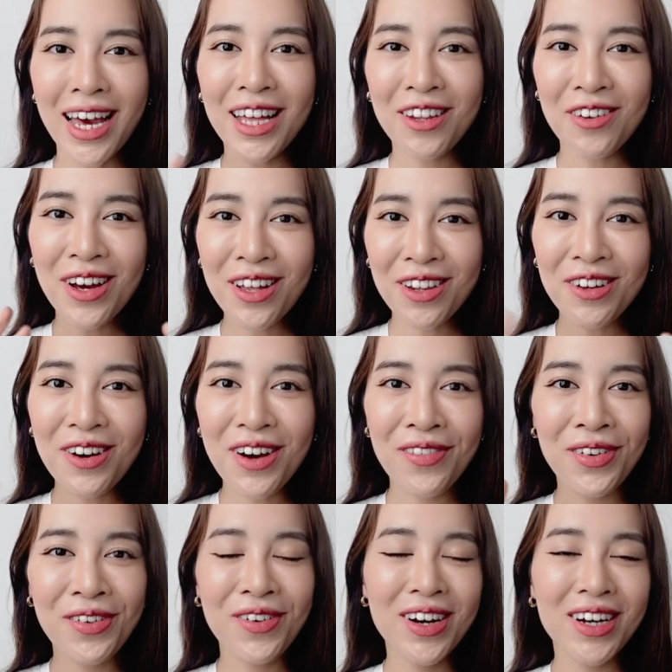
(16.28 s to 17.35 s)
Hello, hello
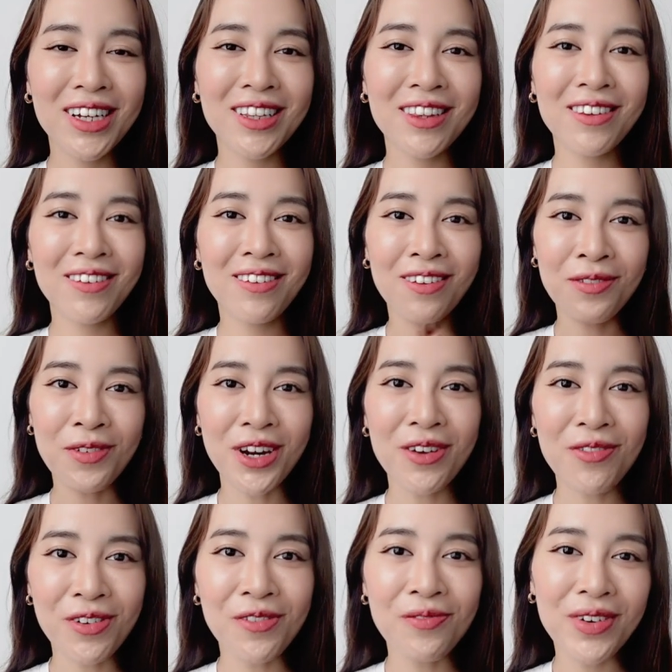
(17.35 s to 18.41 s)
everyone. This is Moni
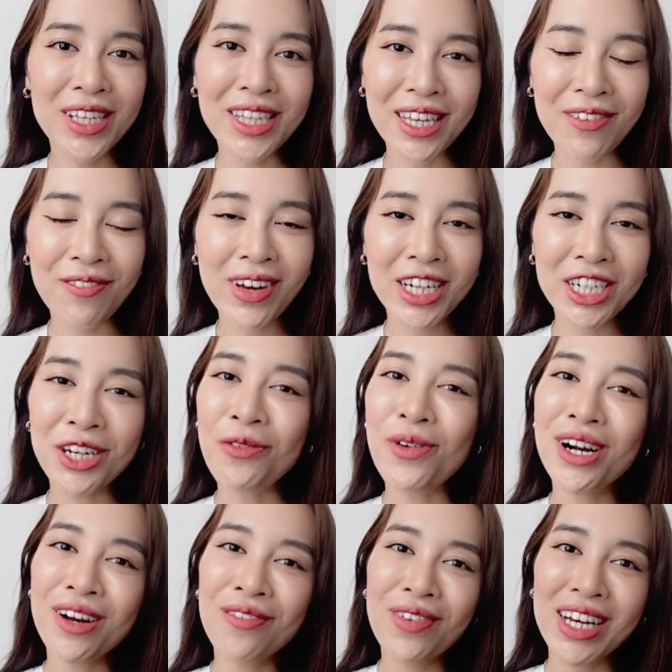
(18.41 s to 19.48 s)
from PTE Magic.
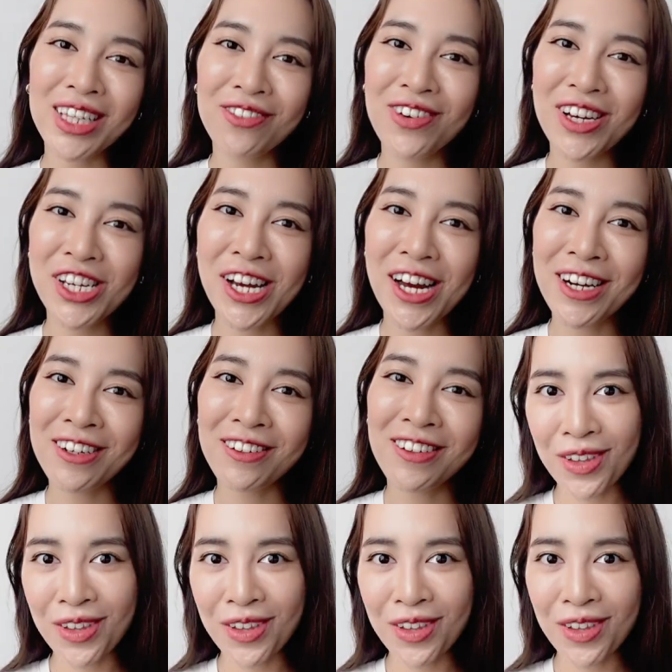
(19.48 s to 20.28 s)
Welcome back to my channel.